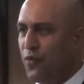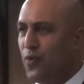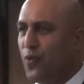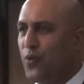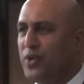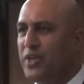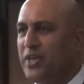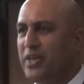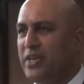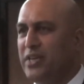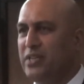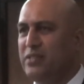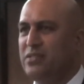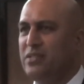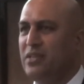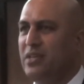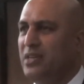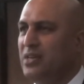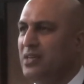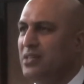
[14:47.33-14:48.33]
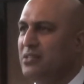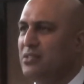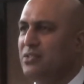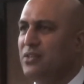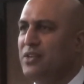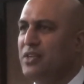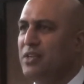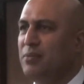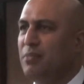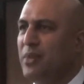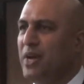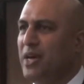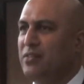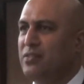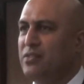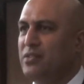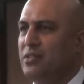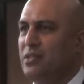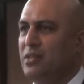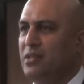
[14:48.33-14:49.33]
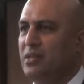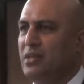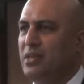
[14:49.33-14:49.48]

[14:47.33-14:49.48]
4 years studying maths